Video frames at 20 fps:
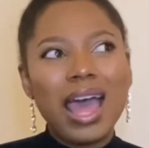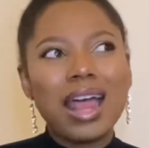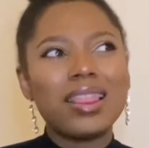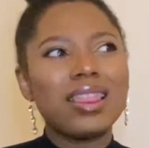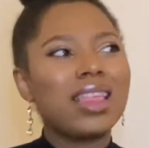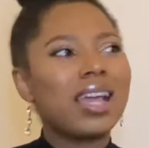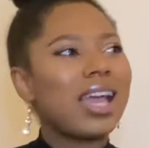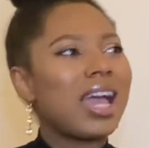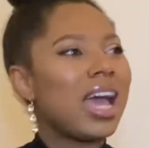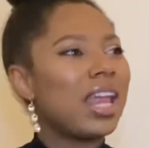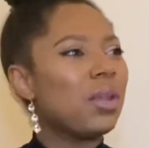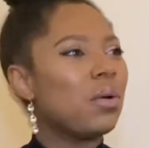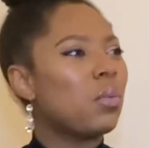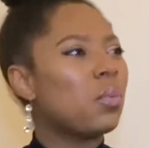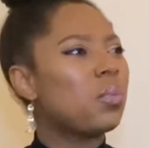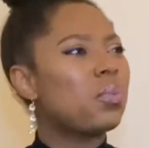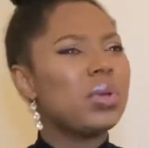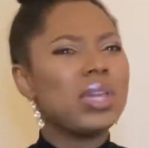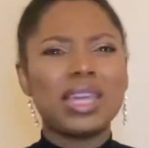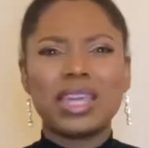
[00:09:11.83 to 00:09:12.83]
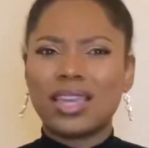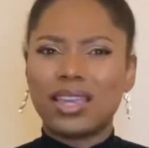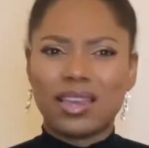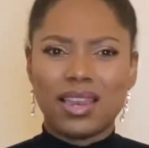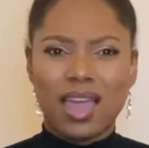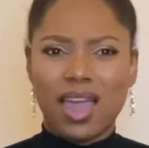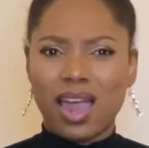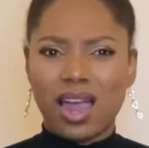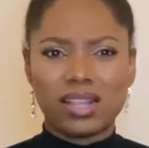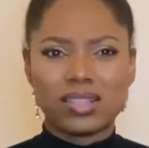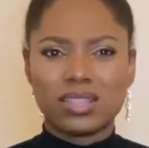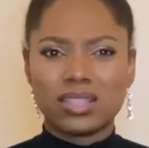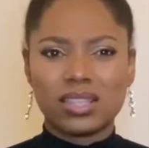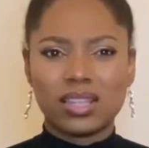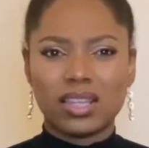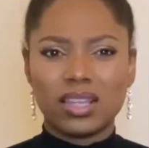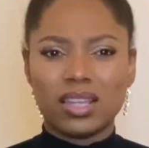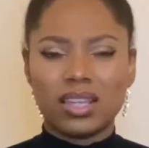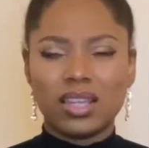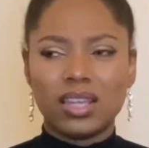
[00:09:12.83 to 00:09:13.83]
And the kind of wicked heart,
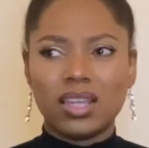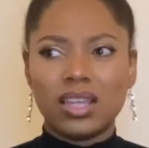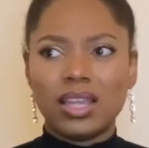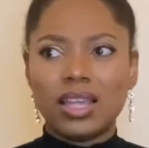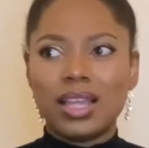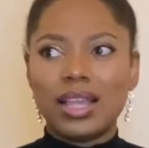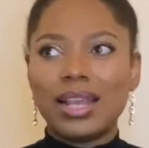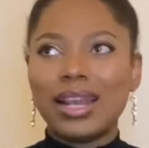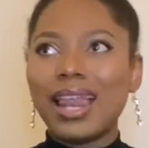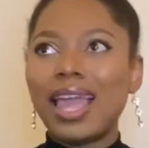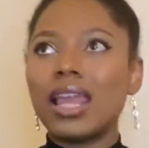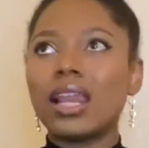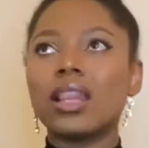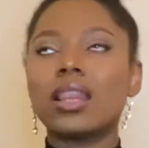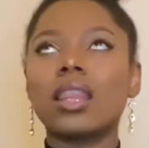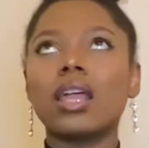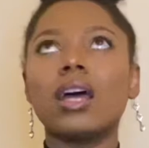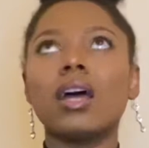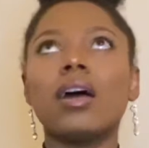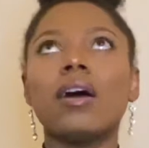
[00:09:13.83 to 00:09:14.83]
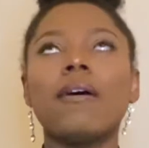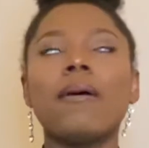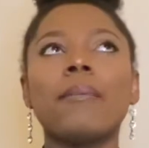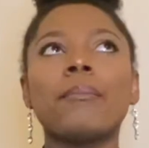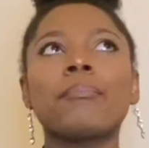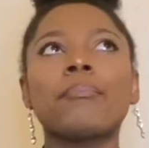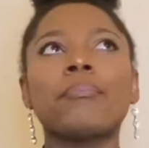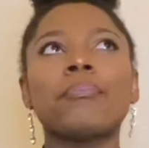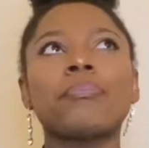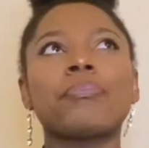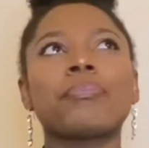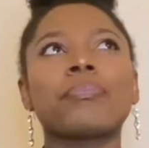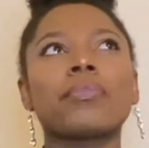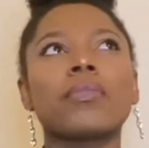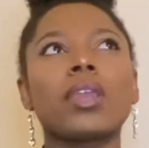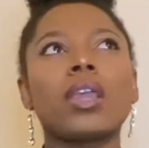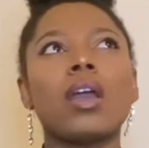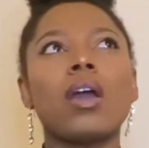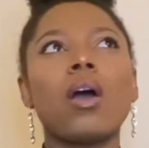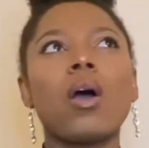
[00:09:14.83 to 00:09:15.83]
like the
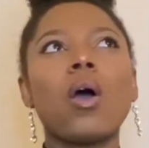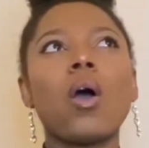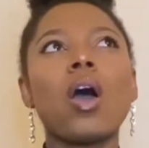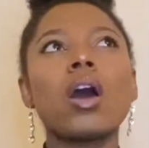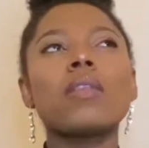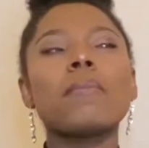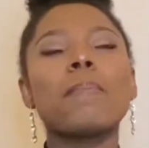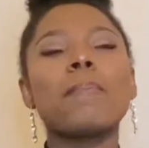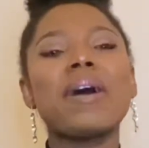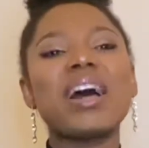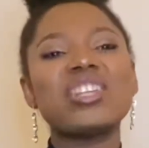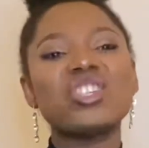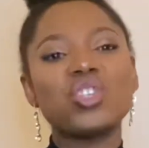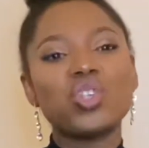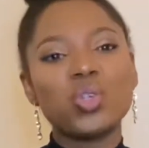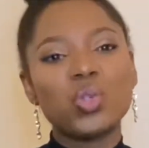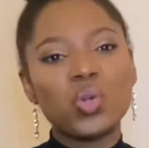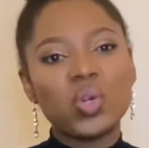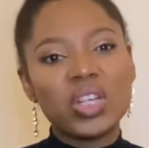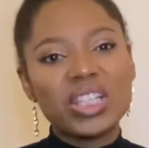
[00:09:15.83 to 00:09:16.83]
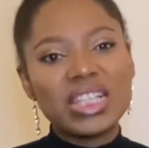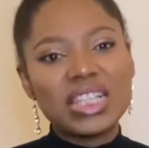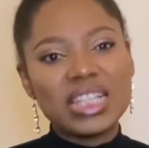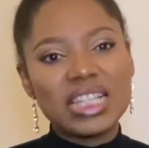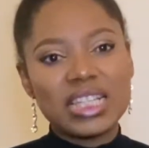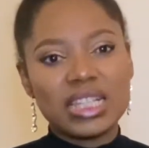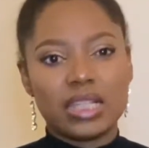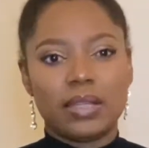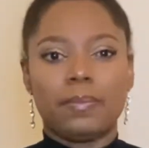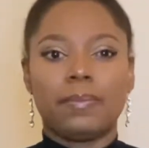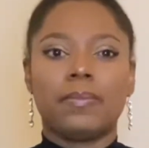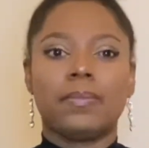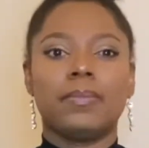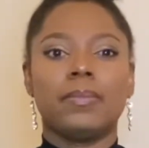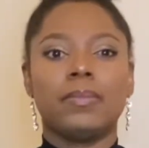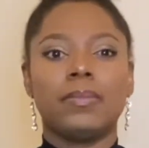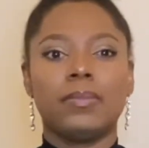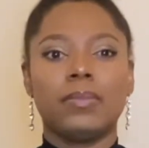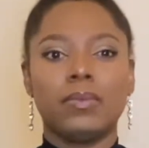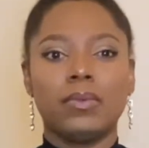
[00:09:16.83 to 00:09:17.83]
unpatriotism.
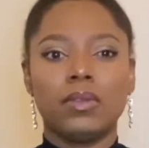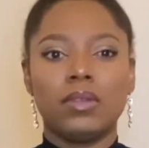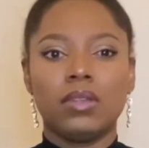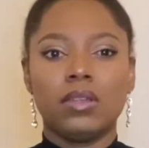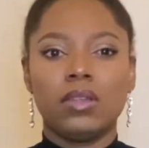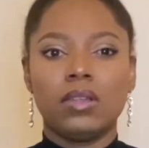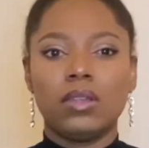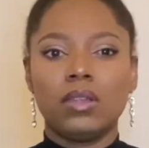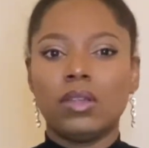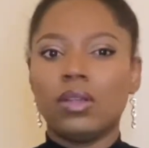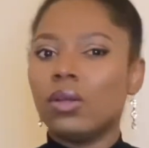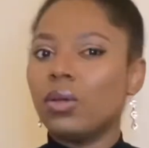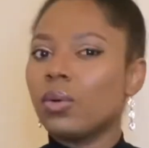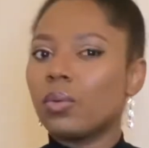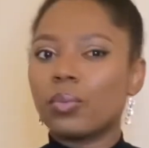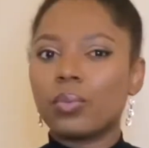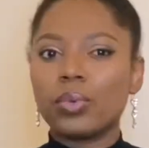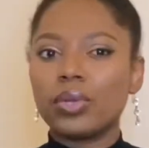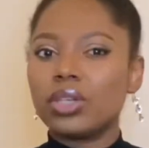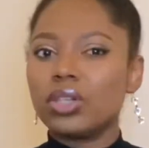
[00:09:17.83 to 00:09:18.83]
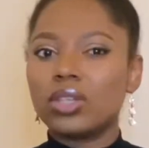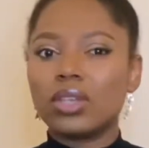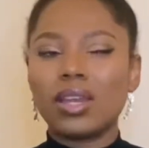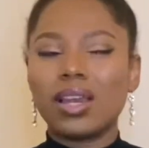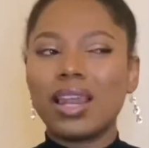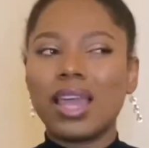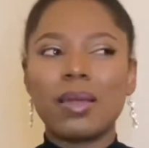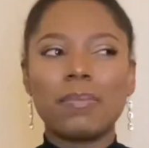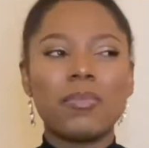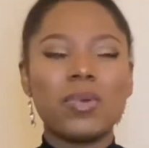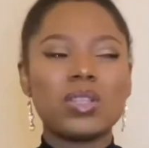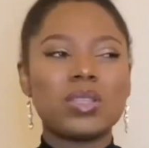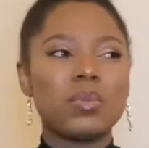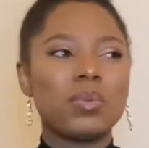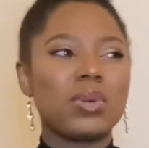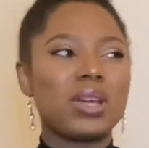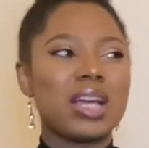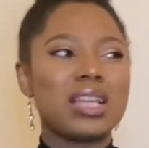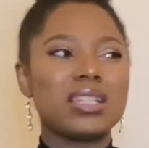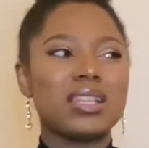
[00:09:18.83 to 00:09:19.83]
We don't, like
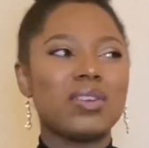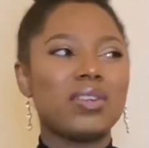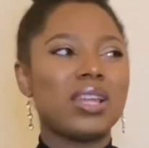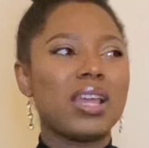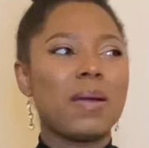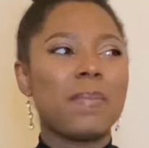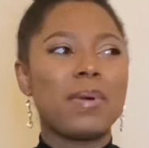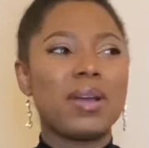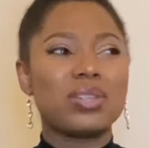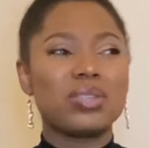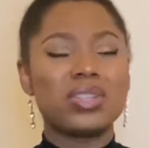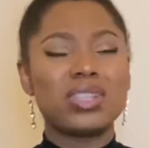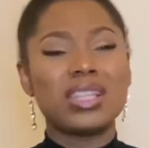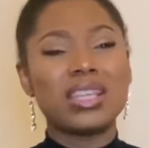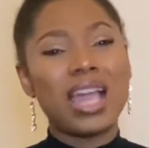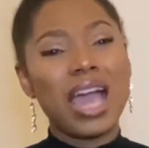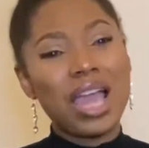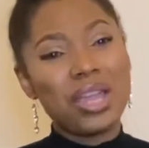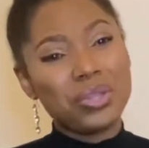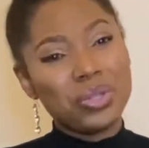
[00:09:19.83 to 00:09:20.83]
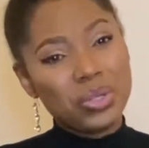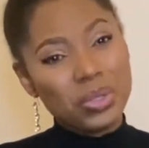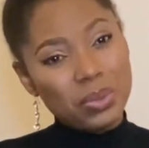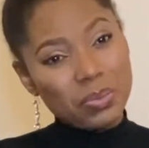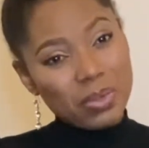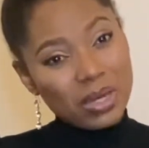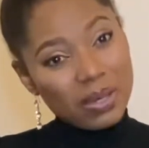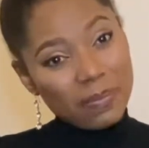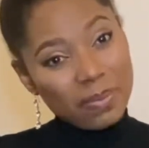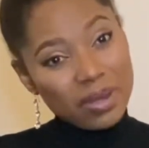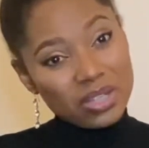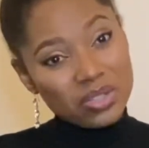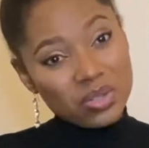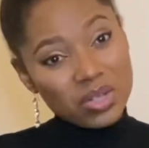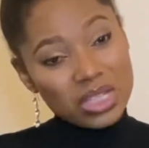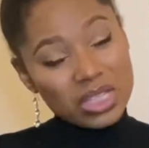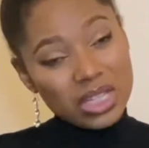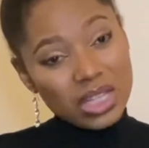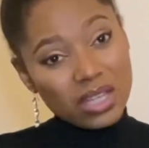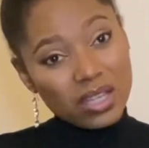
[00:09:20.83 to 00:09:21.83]
most people can say, oh, they are patriotic. Are you really
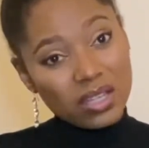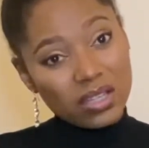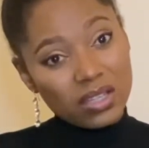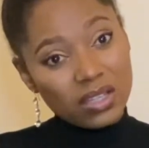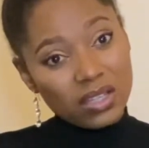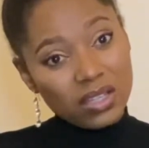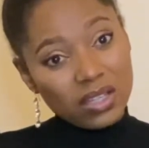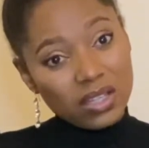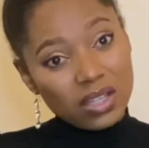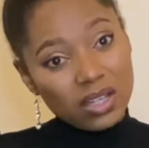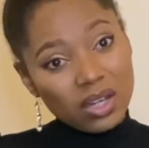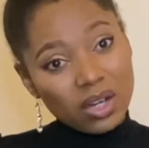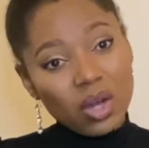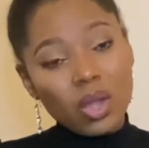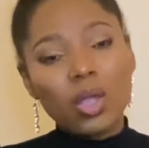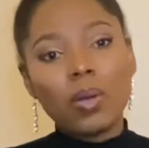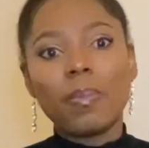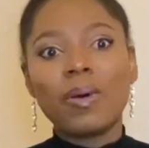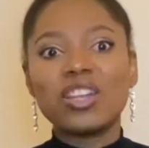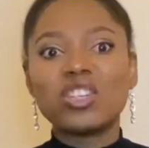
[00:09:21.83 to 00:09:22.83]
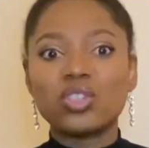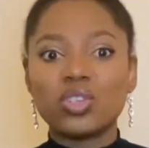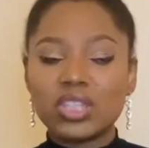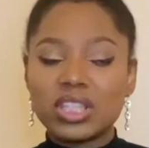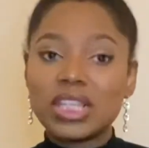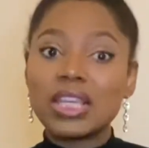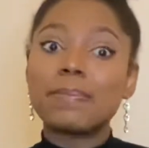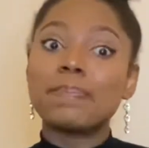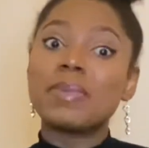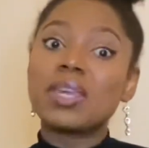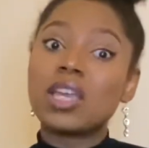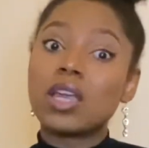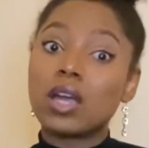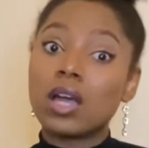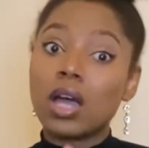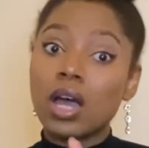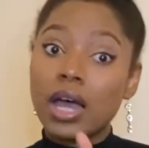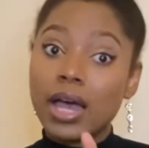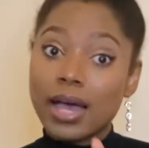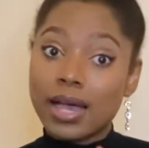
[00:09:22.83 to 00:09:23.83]
patriotic? Or you're patriotic
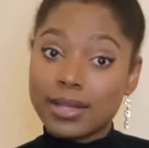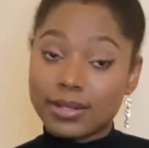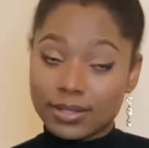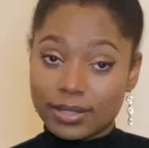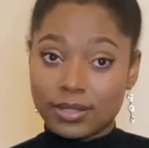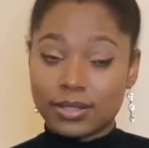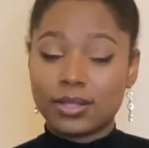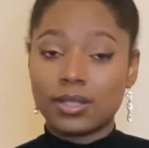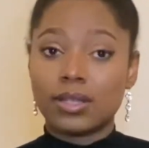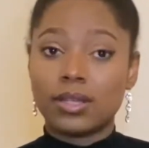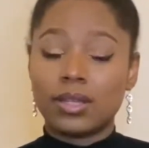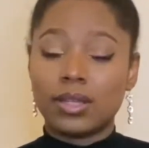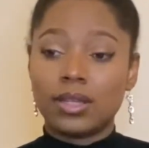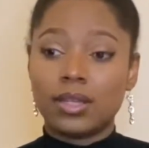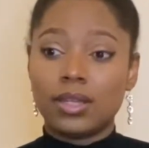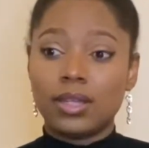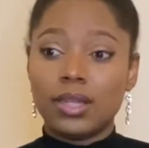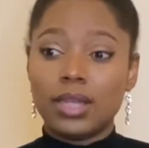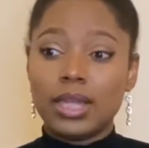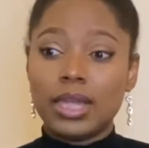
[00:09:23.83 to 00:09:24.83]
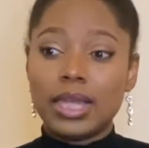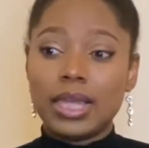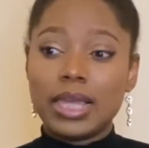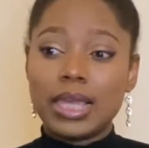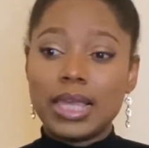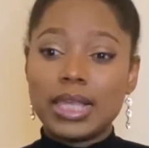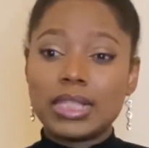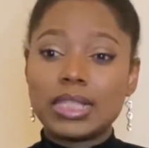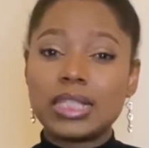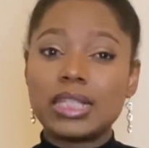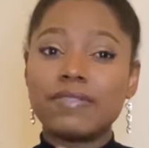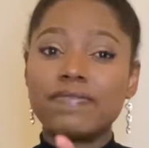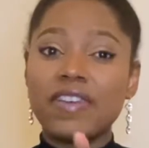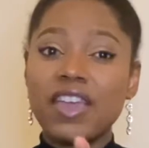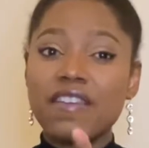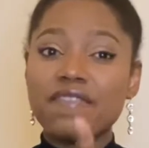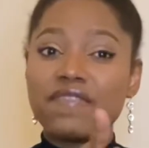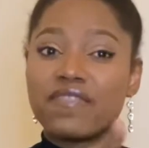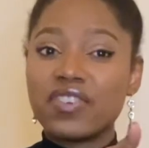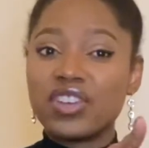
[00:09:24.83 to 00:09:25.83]
because it is
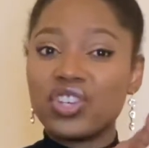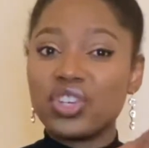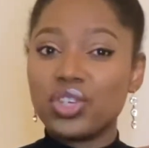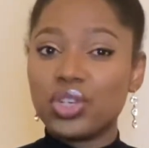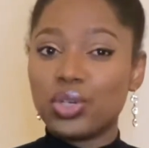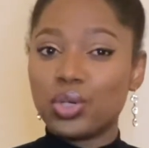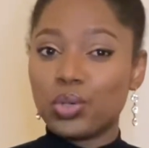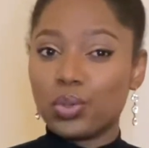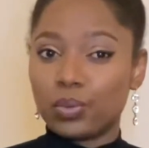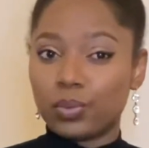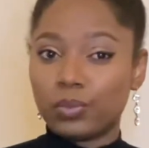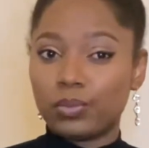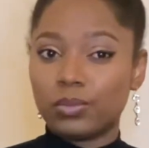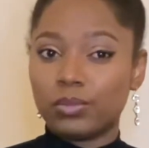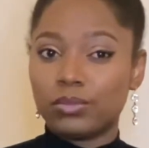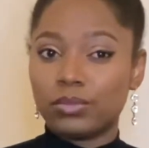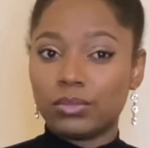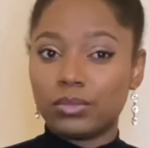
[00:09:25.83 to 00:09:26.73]
favoring you?